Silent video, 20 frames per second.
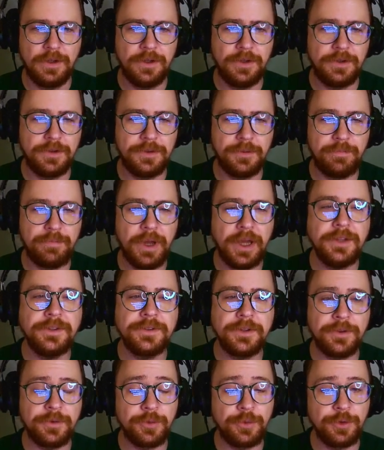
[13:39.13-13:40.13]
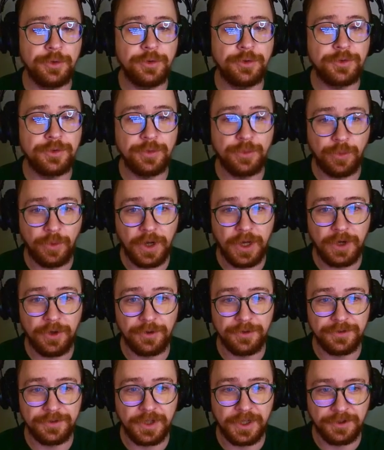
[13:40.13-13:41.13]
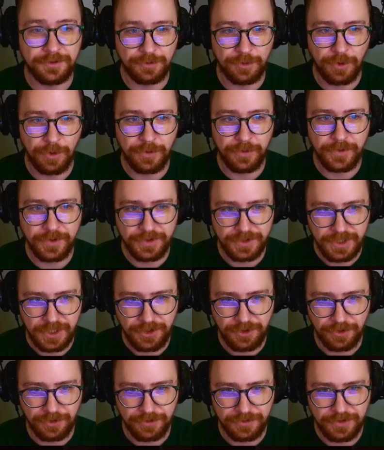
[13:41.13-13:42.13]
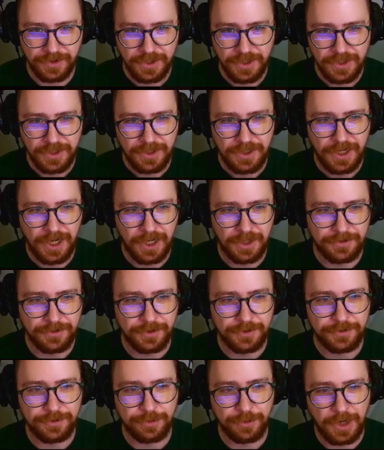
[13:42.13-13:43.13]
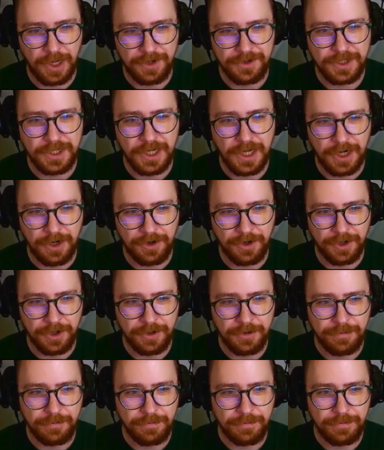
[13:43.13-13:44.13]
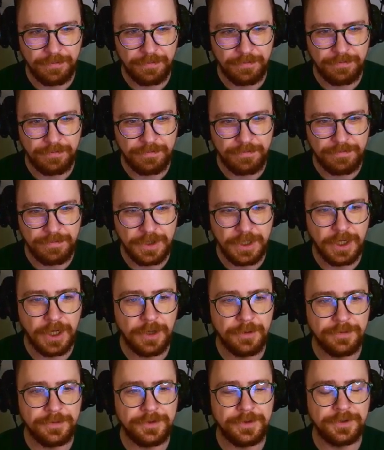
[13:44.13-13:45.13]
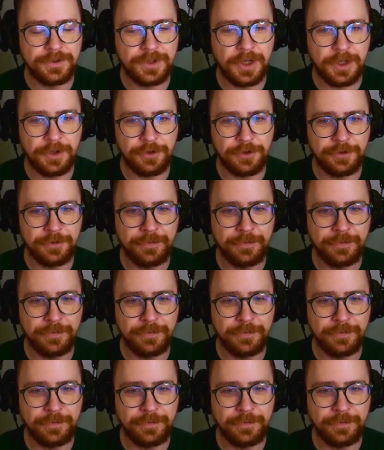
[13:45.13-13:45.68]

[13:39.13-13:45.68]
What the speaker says: The base of the root swells as growth continues, and the surrounding area becomes discolored.